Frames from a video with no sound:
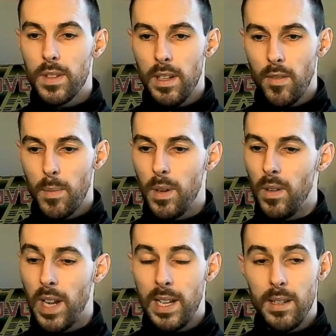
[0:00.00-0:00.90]
to
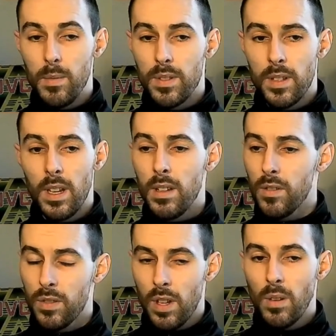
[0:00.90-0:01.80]
Liverpool, and he was
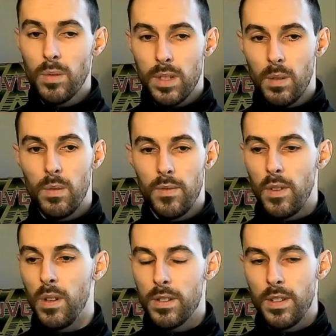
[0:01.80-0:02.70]
so
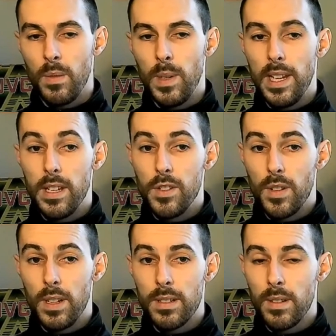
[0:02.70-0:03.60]
unfortunate with
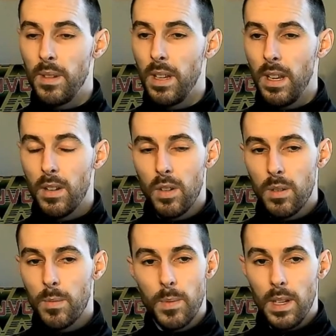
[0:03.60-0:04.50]
injuries. He could
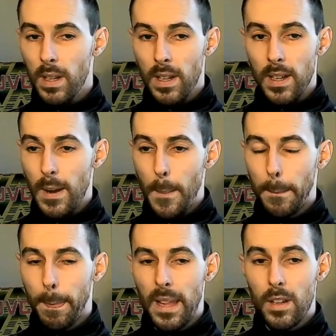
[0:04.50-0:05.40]
have been
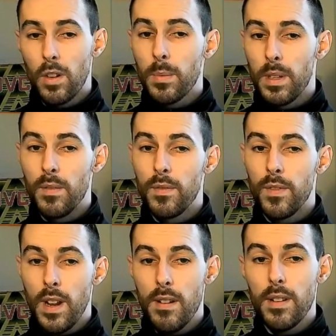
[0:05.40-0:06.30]
a
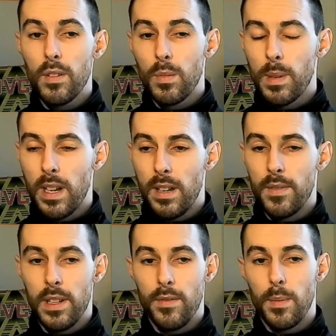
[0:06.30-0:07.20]
very good player
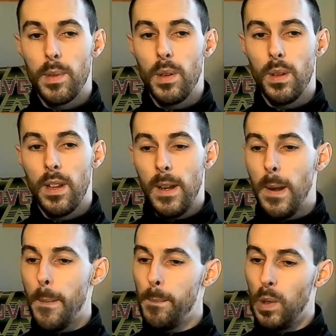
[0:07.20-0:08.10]
for Liverpool,
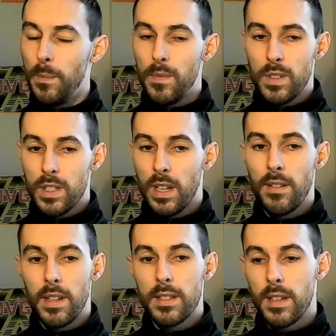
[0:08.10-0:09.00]
but
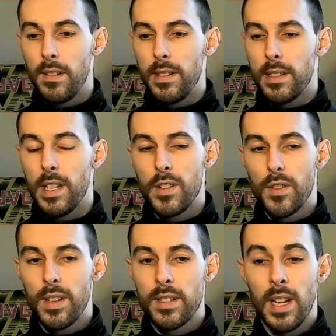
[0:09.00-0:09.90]
serious
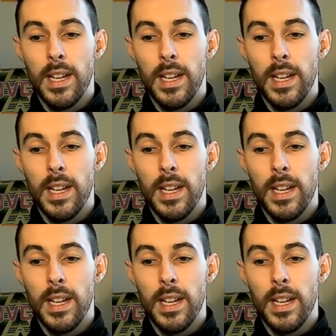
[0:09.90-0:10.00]
injuries.